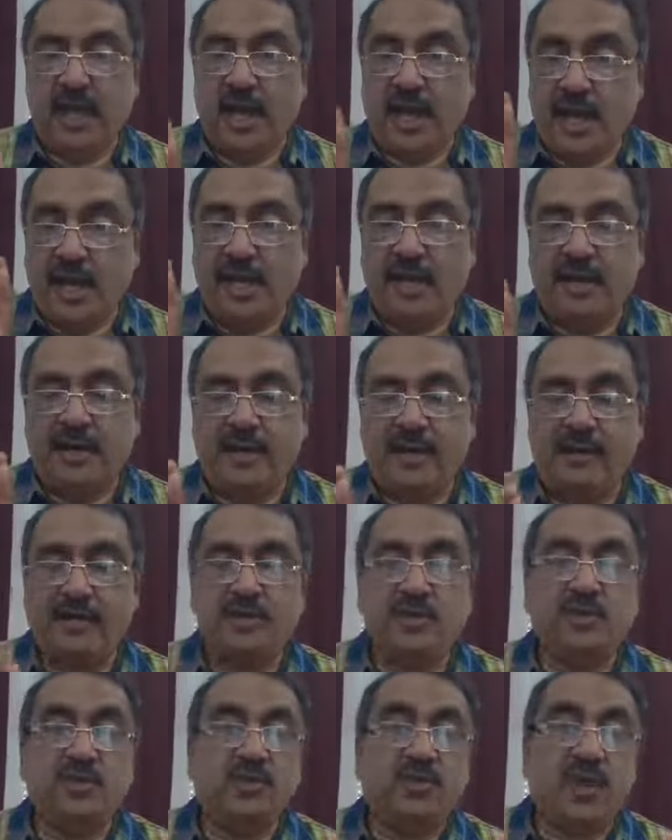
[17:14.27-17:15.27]
And
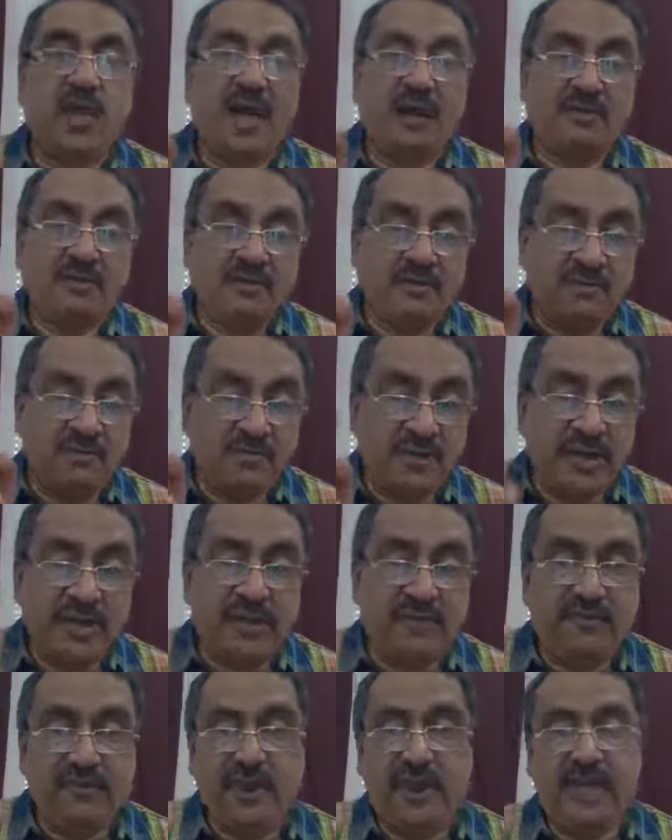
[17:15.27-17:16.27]
you have to
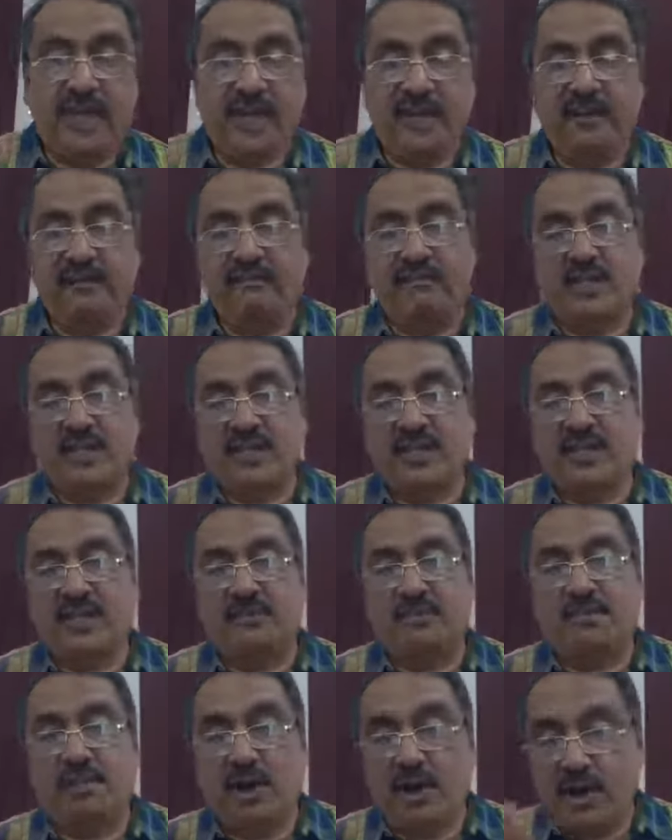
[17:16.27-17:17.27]
verify whether
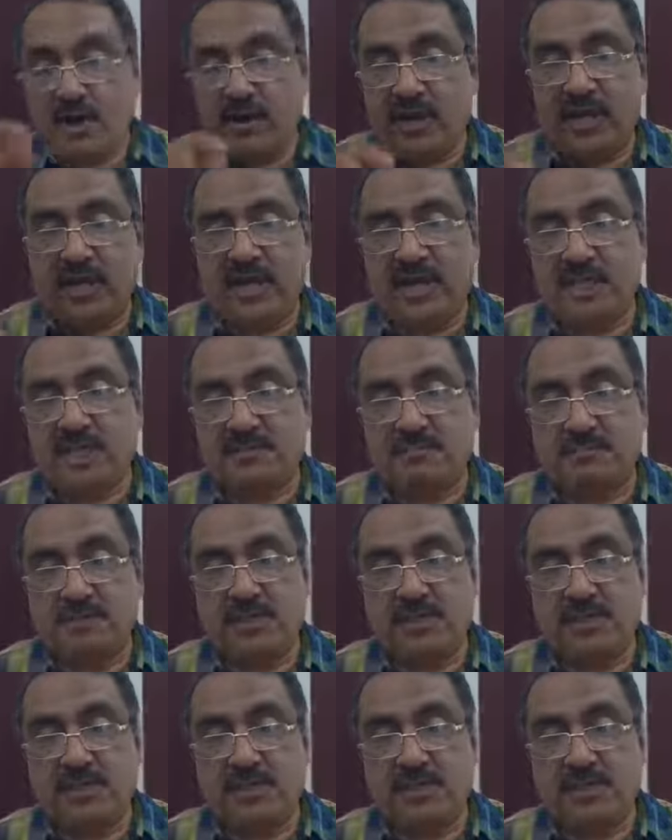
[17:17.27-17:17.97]
the borrower has